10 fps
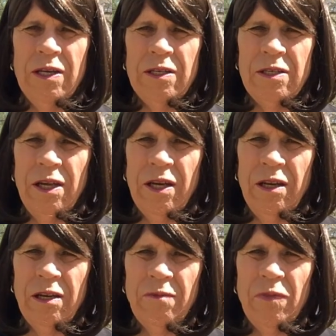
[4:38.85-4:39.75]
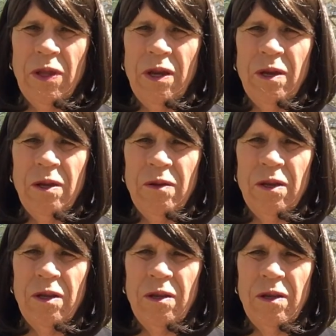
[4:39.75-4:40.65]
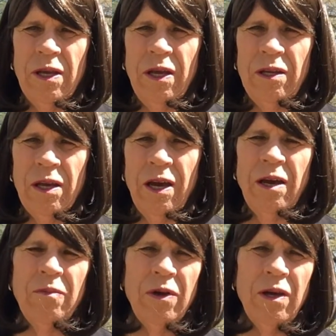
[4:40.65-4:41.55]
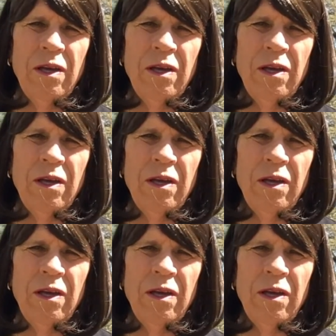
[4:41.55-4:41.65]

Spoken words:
Second, take time